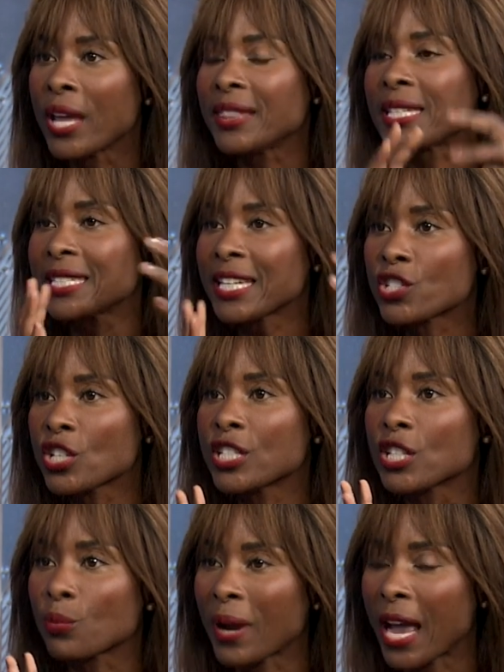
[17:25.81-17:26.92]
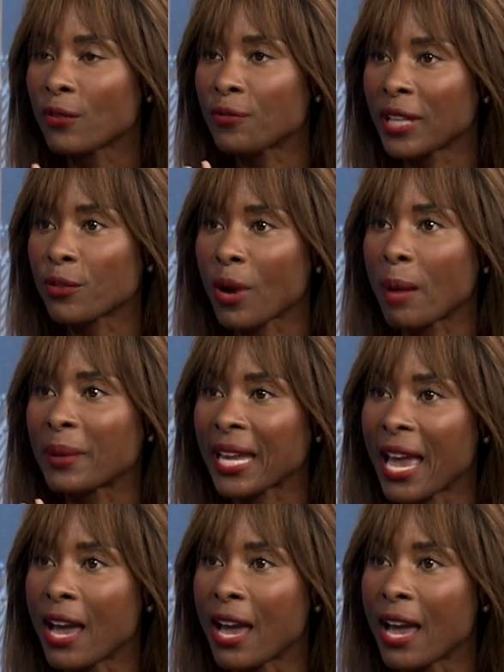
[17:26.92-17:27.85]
decisions around philanthropic